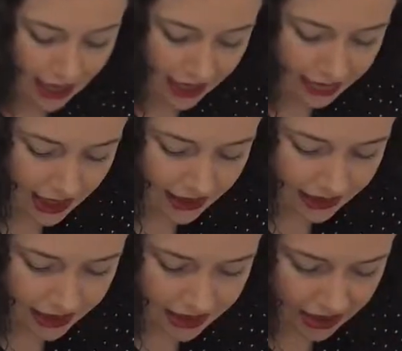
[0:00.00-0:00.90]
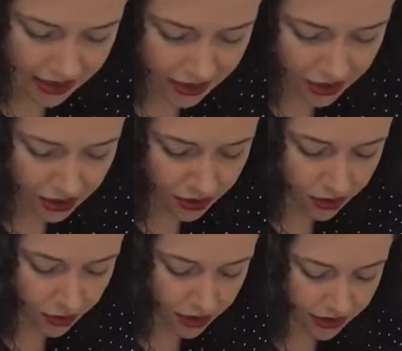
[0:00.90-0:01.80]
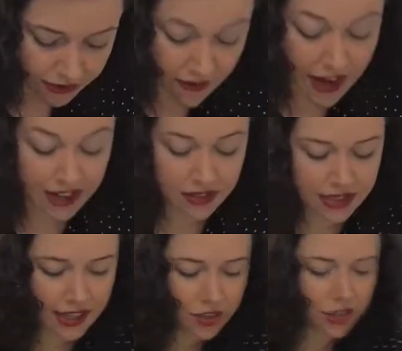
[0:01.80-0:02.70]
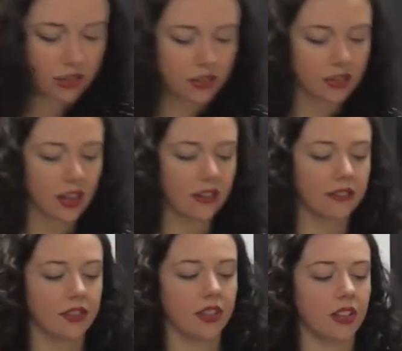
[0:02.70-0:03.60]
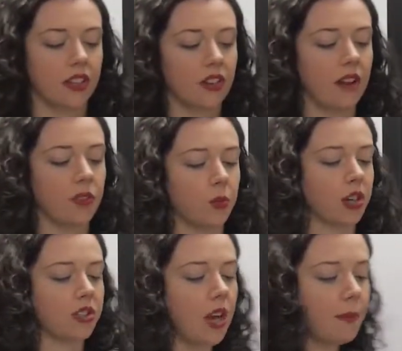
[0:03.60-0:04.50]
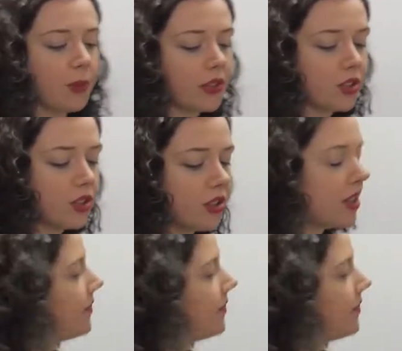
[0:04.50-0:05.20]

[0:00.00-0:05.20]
And that leads us to the final section of the novel workshop, which